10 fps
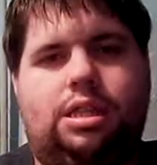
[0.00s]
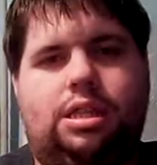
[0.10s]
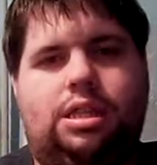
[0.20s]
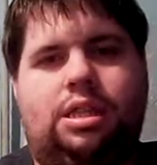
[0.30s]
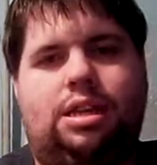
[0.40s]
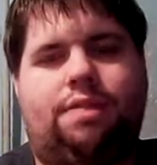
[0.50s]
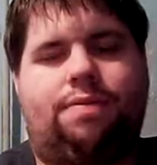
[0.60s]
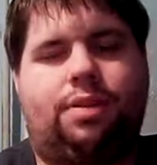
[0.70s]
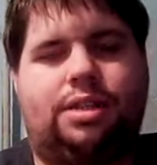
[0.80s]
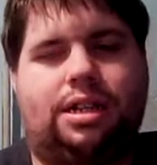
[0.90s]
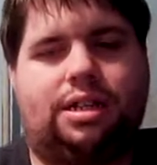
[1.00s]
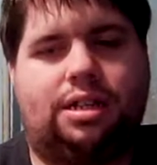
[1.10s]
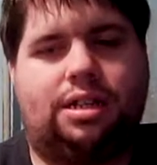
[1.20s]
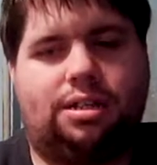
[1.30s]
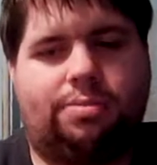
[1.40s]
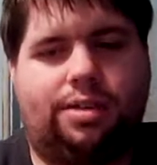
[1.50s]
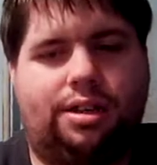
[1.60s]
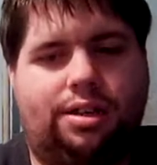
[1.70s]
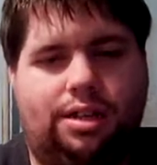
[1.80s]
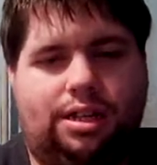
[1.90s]
the voice acting was pretty
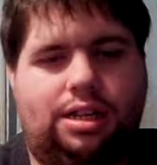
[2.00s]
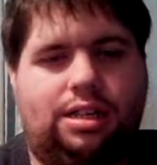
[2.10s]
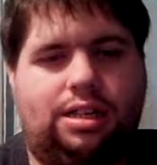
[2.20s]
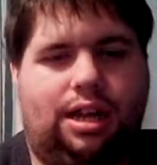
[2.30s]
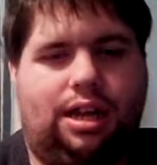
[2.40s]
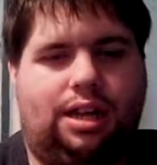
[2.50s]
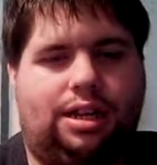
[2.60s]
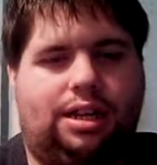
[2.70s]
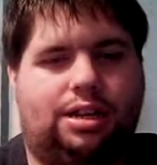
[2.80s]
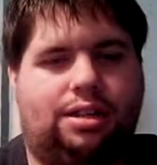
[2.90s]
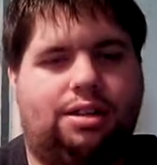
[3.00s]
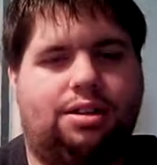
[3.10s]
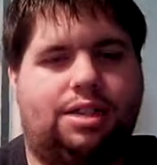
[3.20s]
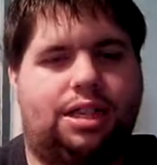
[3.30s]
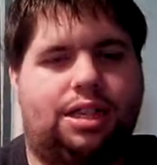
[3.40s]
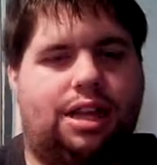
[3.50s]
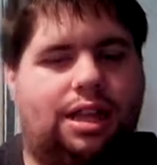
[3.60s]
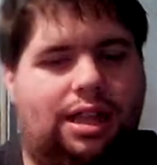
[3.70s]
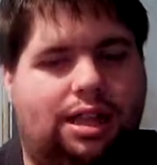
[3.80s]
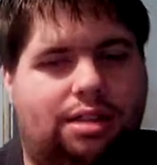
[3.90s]
good. It looks like they got a
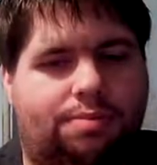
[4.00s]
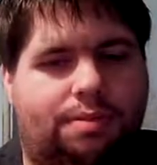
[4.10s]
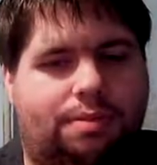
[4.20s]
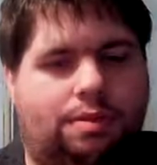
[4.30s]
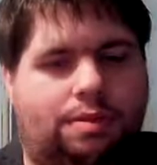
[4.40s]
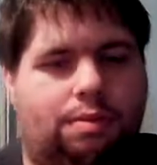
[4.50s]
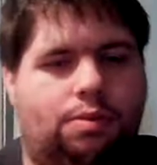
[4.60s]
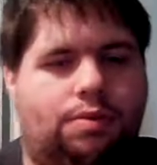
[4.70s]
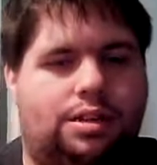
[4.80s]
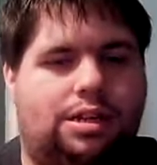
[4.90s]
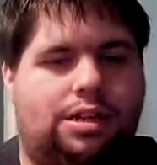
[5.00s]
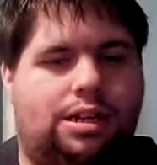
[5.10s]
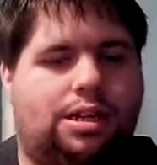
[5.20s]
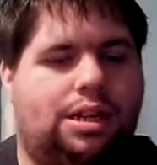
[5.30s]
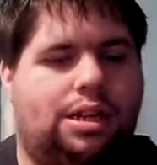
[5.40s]
lot of the people from the movies in it.